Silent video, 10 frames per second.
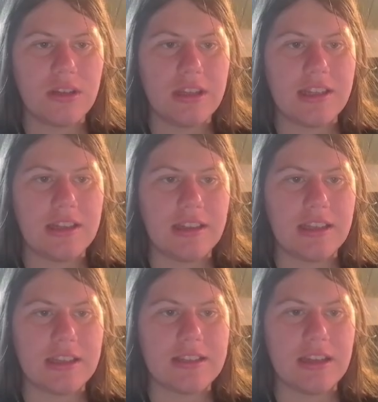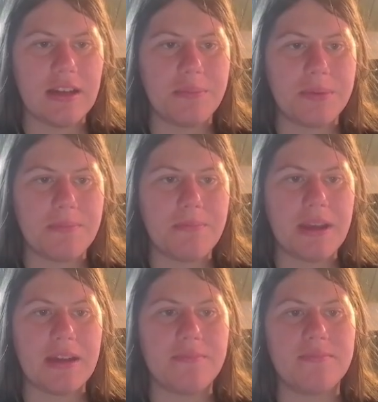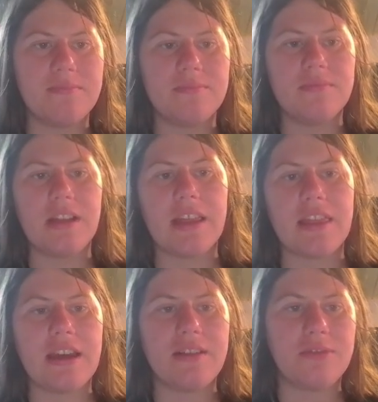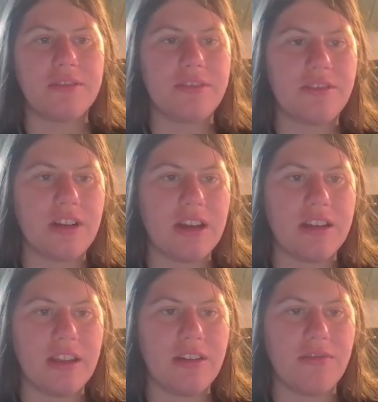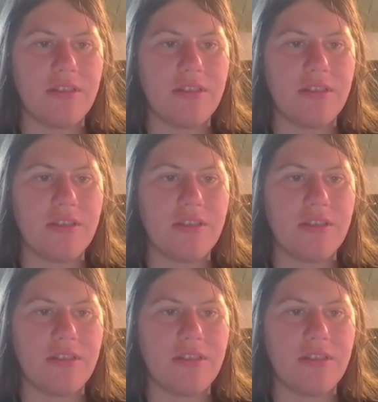it links up. Bam. Like that. Well, they're not in